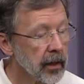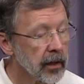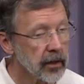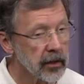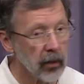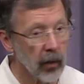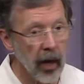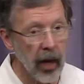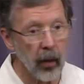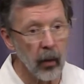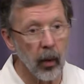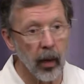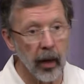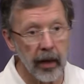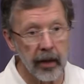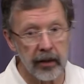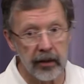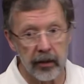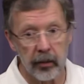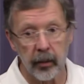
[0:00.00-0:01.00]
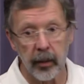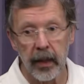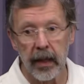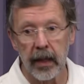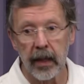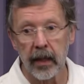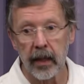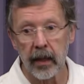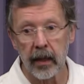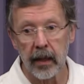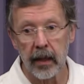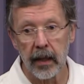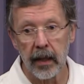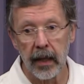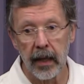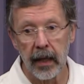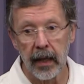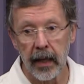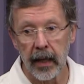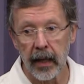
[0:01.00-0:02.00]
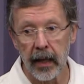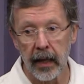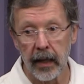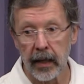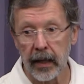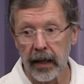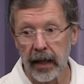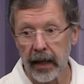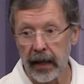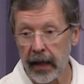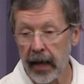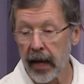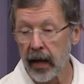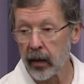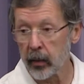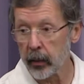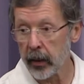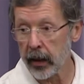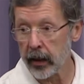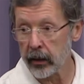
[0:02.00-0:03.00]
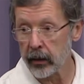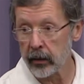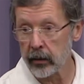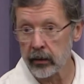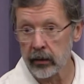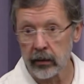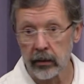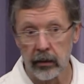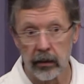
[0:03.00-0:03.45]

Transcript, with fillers: So I wanted to be uh, an animator.